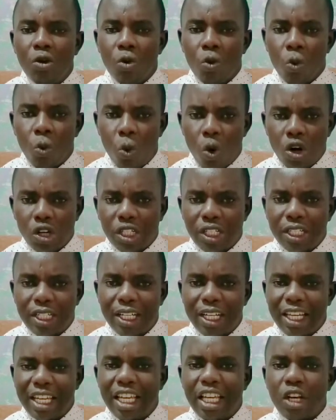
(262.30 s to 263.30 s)
what
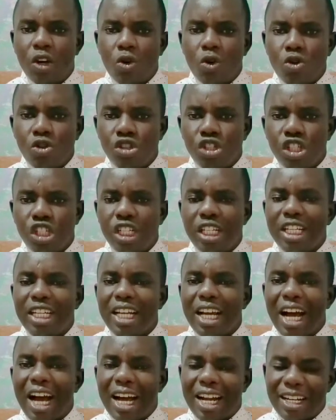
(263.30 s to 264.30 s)
he or
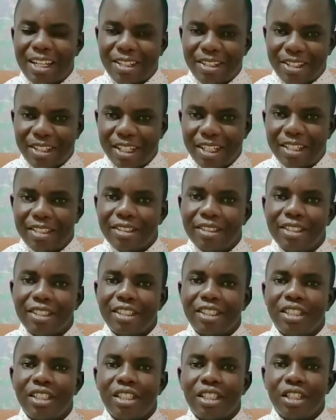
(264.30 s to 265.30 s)
she understands
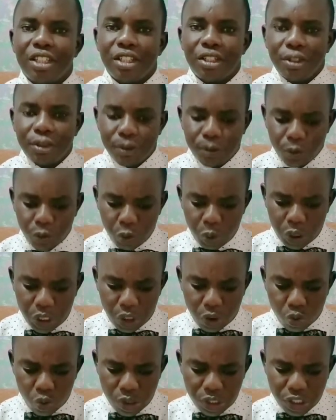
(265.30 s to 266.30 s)
with the
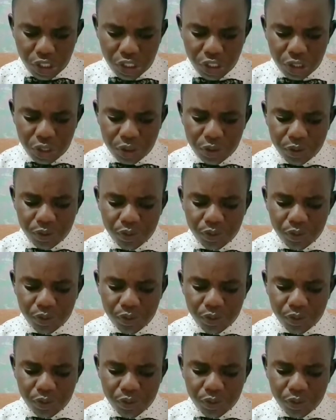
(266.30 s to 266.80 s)
question.